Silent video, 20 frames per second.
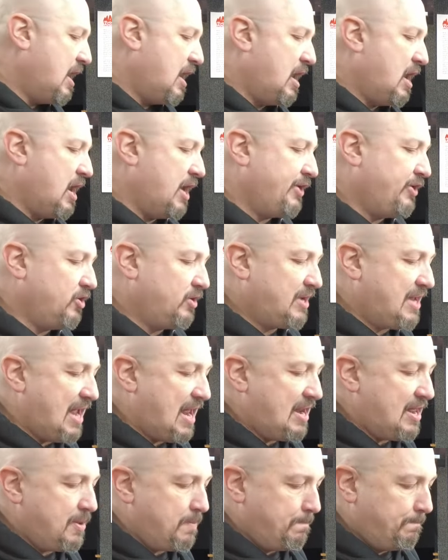Uh, you're
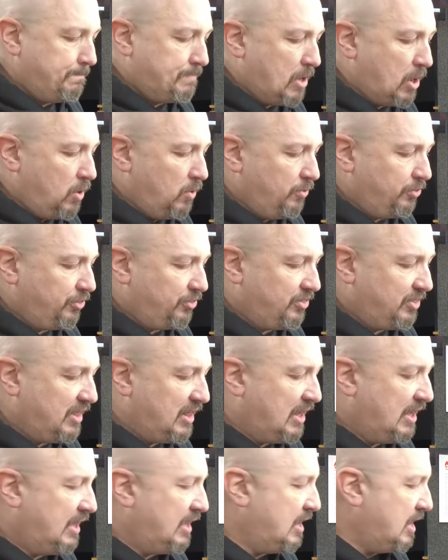getting both
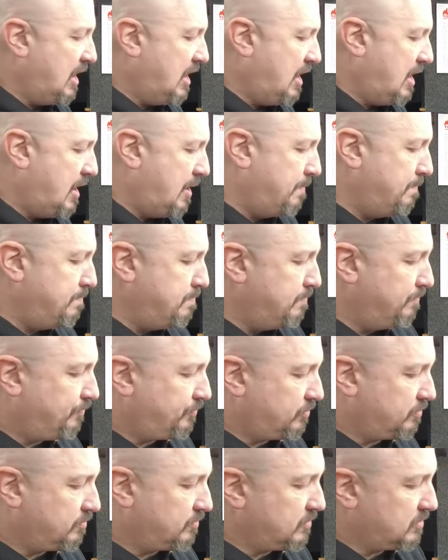the, um,
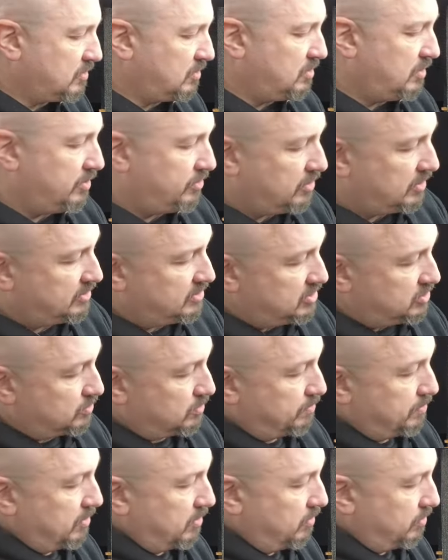oh, I thought these
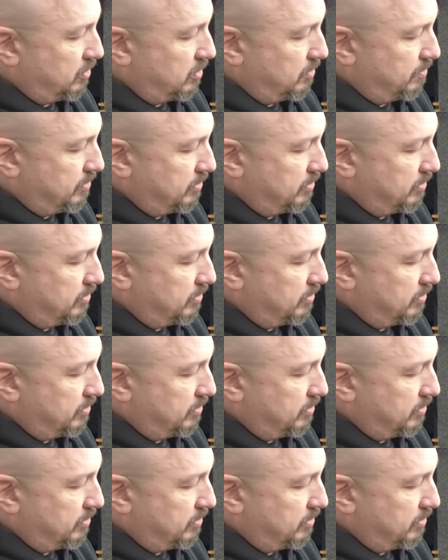were both